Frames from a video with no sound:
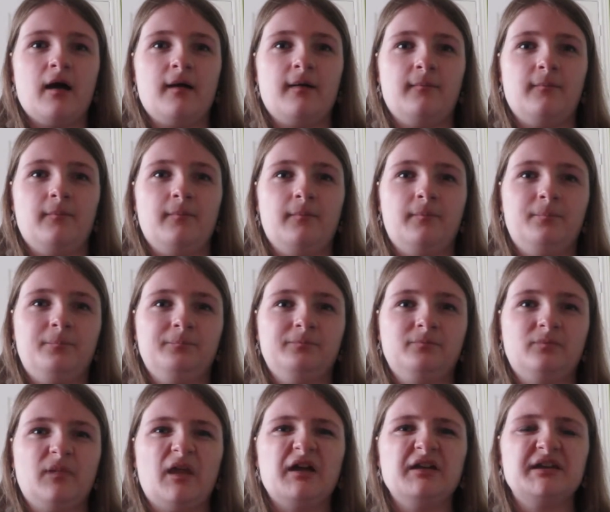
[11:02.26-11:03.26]
um,
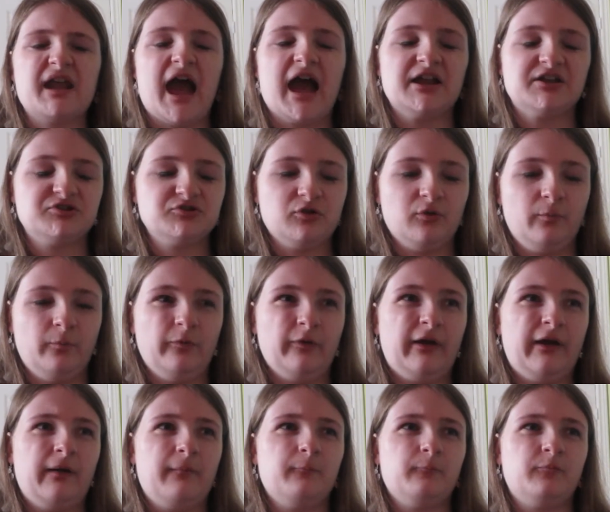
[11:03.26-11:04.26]
a natural
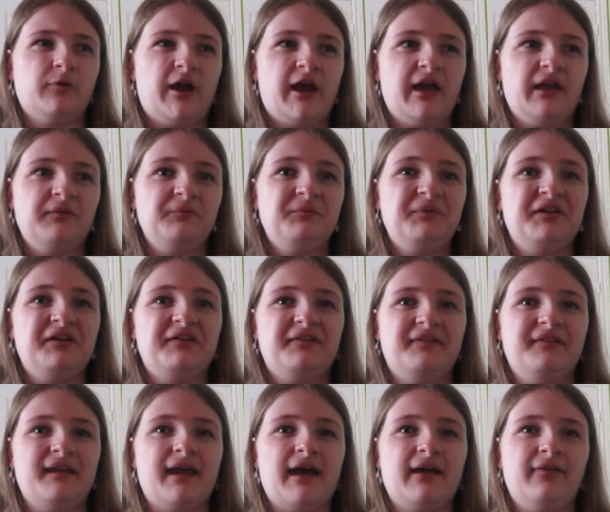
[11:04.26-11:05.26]
brand
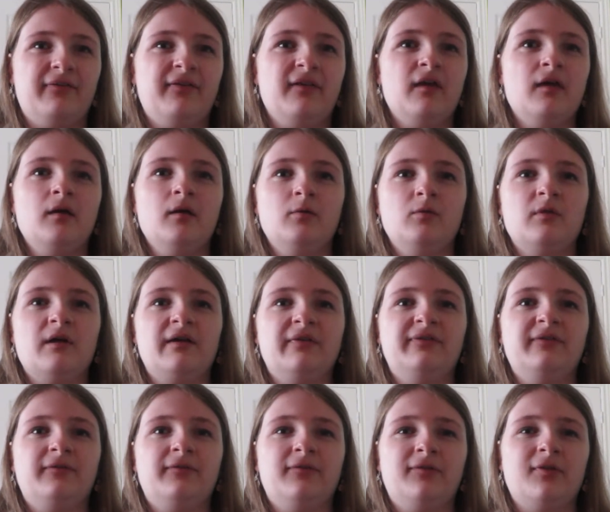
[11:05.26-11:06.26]
because it has
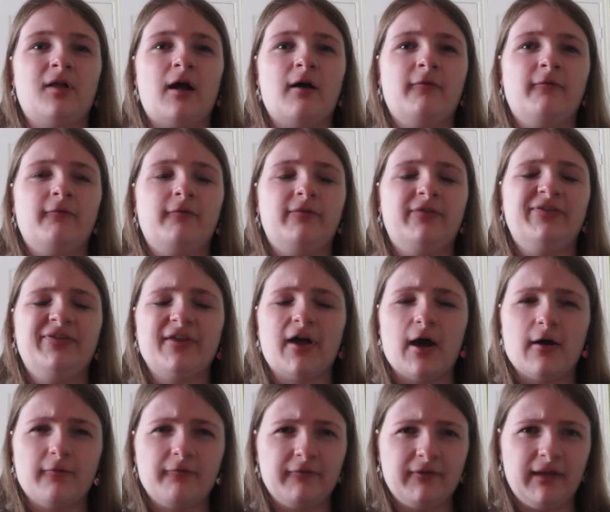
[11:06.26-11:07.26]
lots of soft
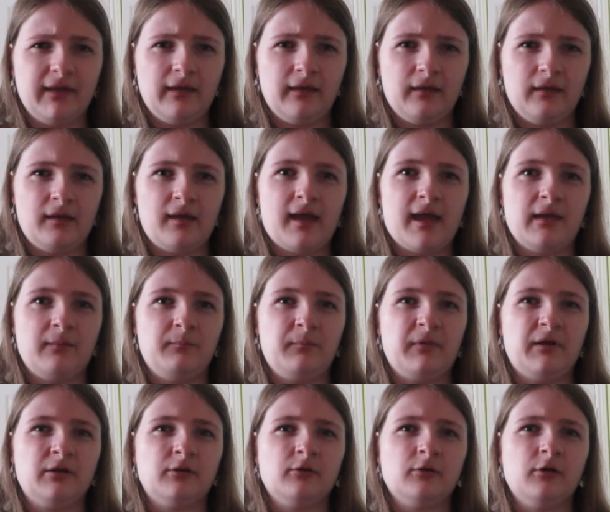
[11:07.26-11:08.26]
softening and
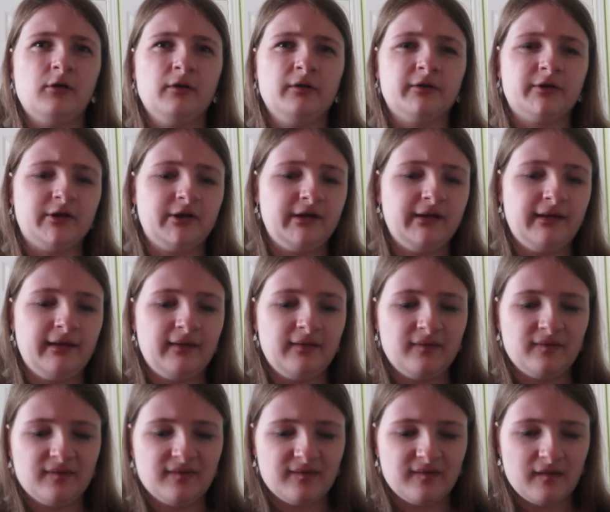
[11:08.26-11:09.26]
mineral
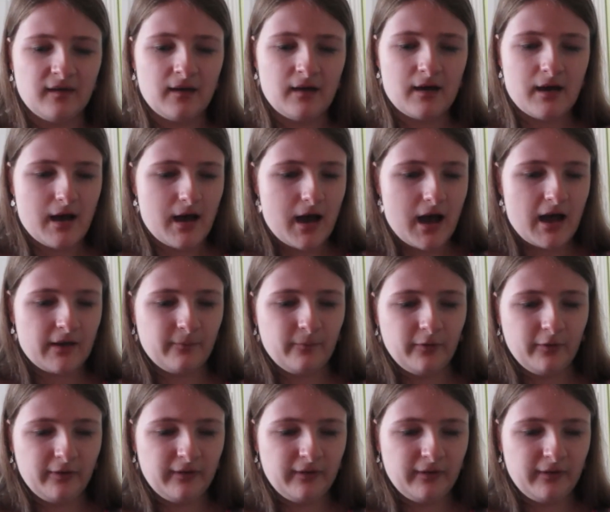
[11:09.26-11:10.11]
ingredients, I